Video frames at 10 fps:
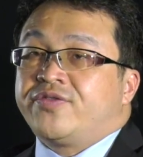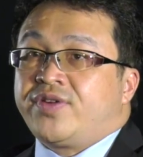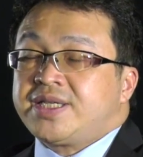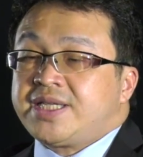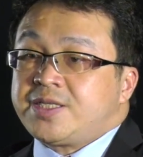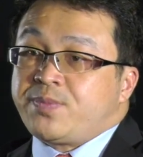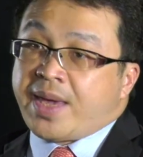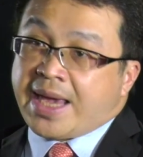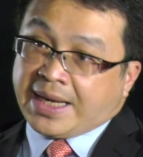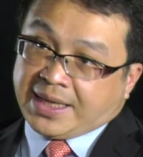versus
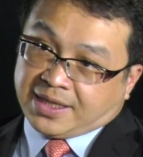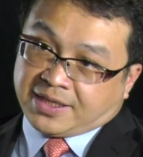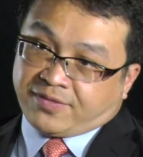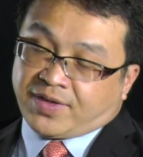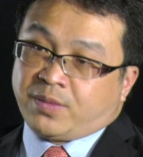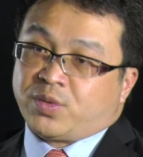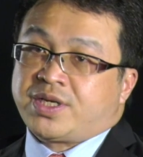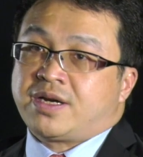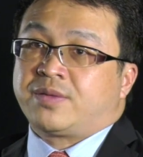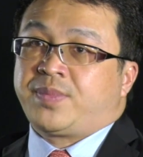palliative
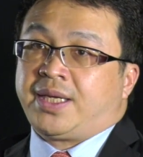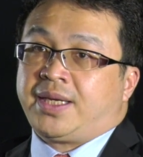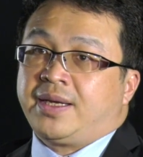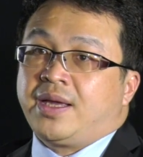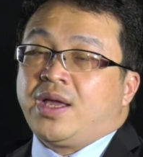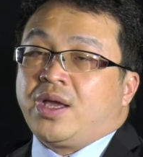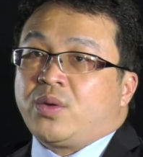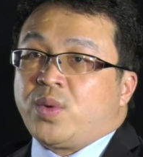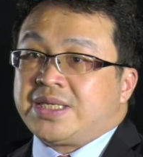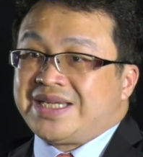chemotherapy,
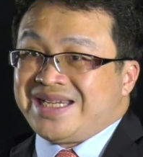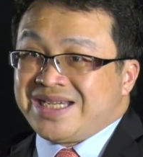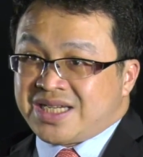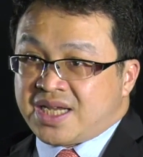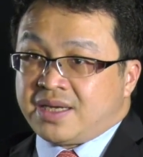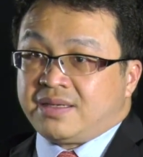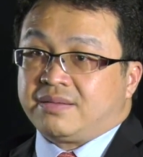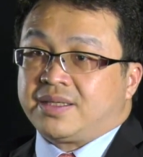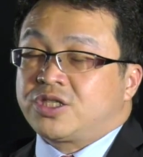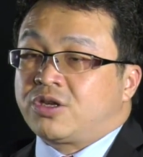where the intent
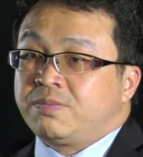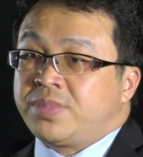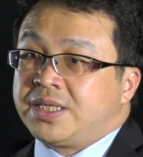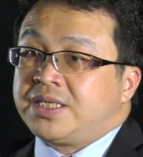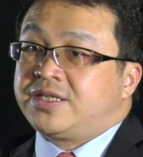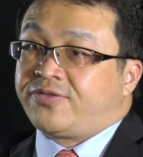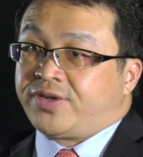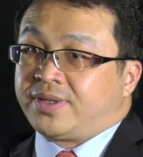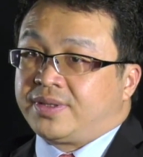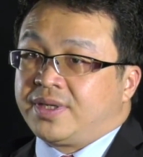is completely
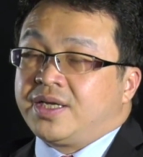different.